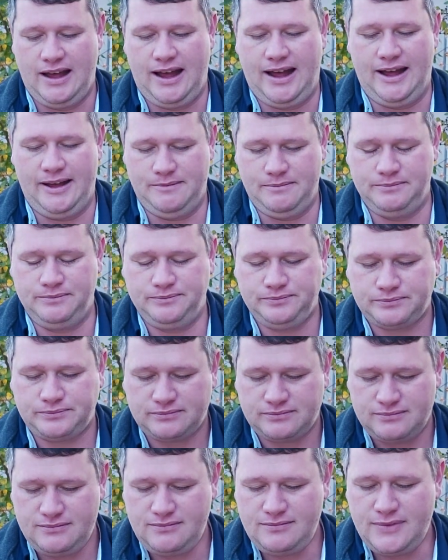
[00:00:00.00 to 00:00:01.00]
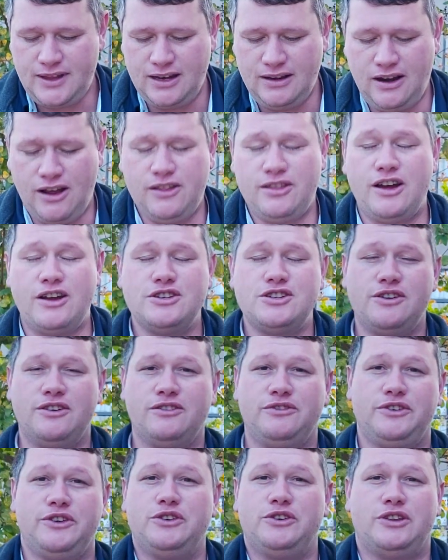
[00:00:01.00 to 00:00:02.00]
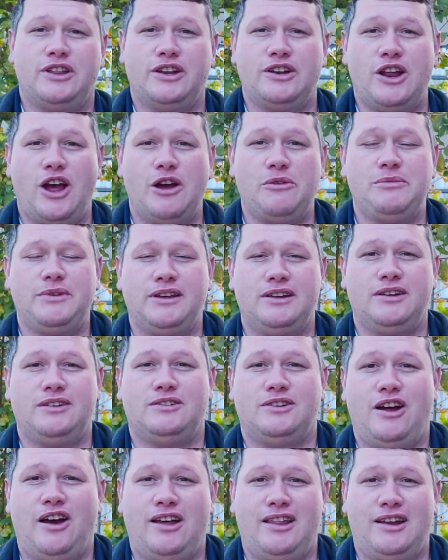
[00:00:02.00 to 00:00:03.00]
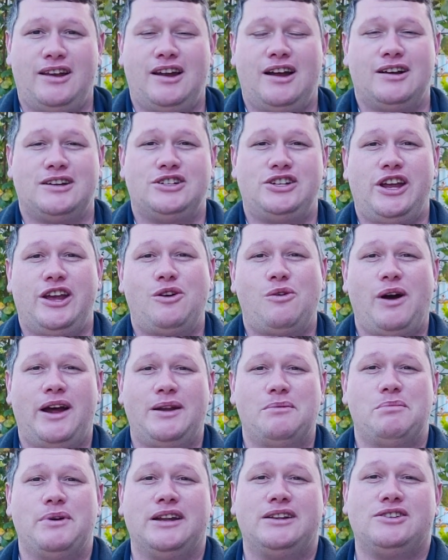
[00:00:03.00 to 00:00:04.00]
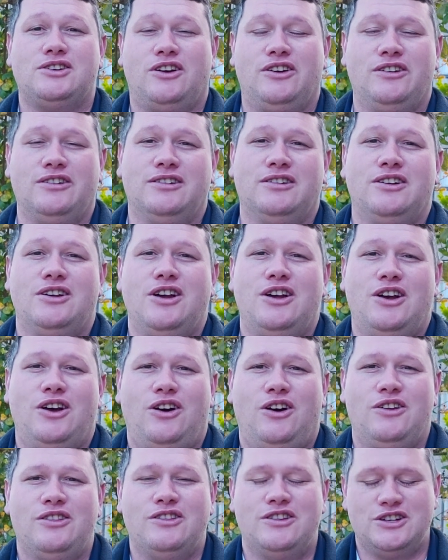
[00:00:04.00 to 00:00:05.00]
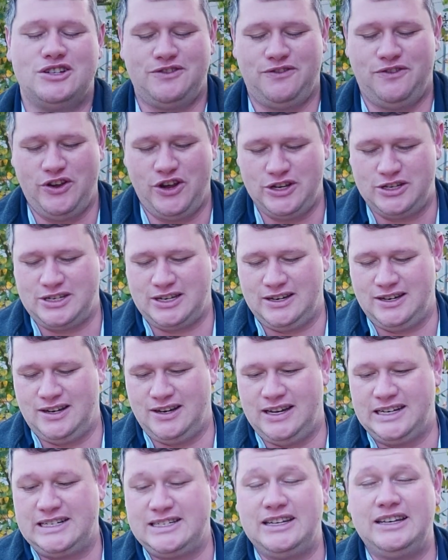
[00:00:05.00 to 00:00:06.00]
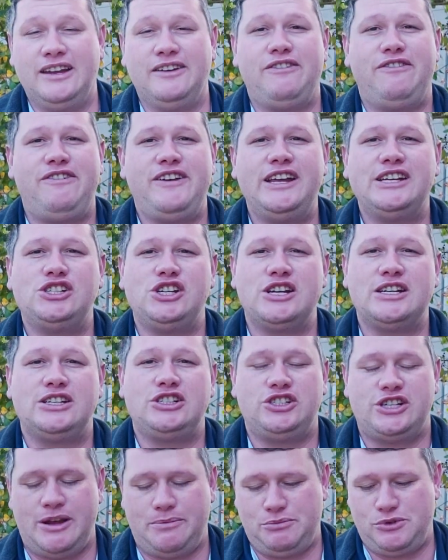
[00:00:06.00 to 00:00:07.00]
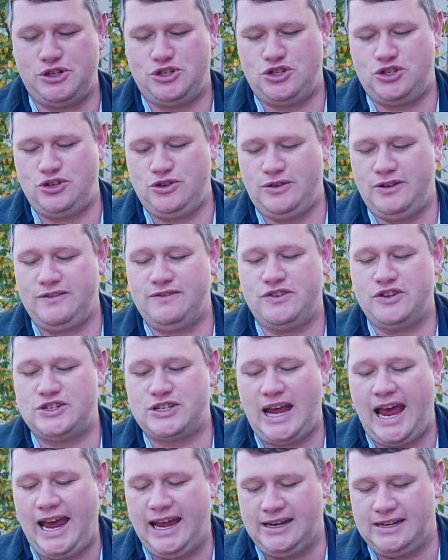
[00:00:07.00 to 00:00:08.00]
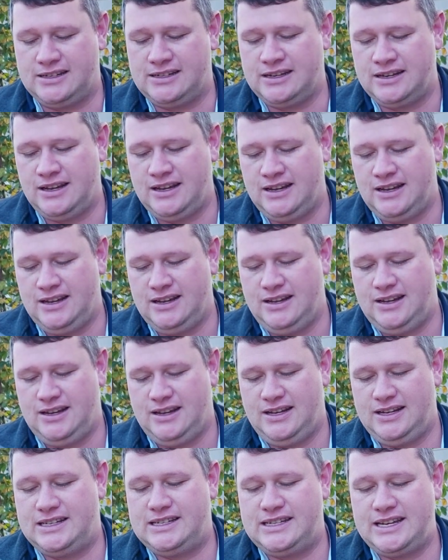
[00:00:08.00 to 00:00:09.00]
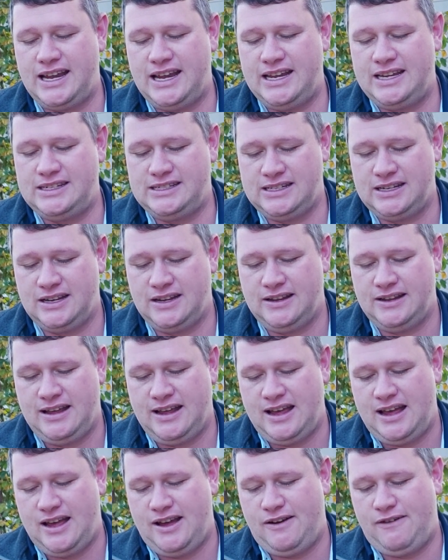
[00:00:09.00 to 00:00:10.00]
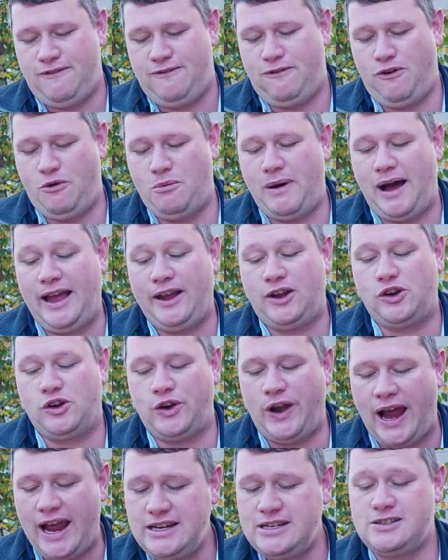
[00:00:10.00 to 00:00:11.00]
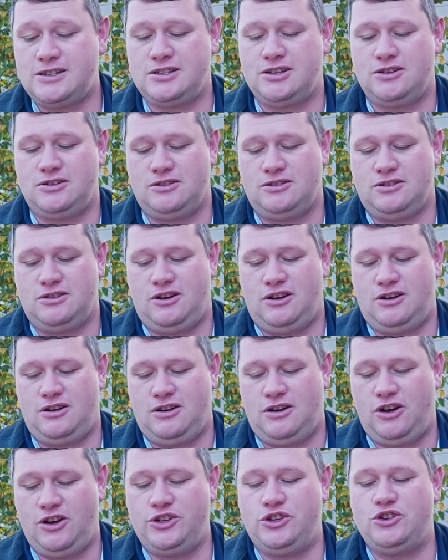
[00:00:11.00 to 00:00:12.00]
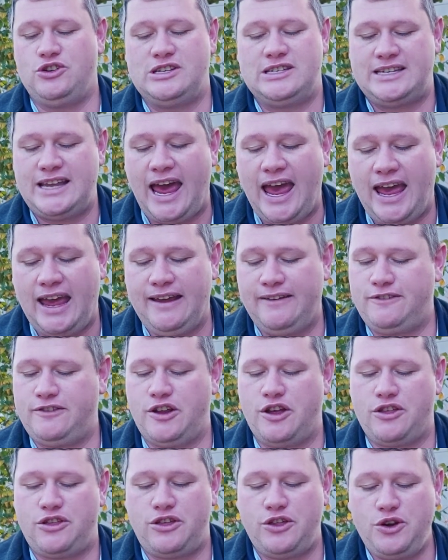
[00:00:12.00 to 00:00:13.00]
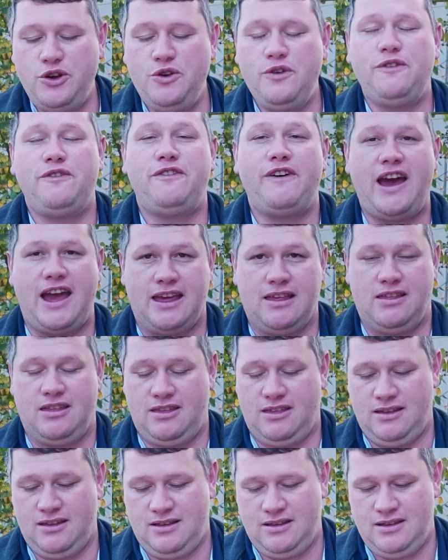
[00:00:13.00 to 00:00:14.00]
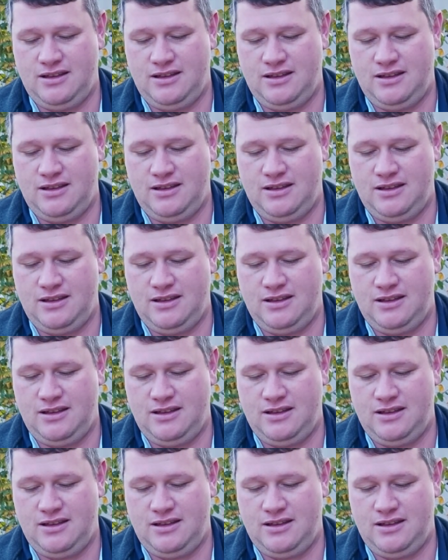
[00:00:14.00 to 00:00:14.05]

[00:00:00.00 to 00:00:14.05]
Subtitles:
Now, those of you that know me know that I share quite a bit on this verse, and it's in Ephesians chapter 2 and verse 8. It says, "For by grace are you saved through faith,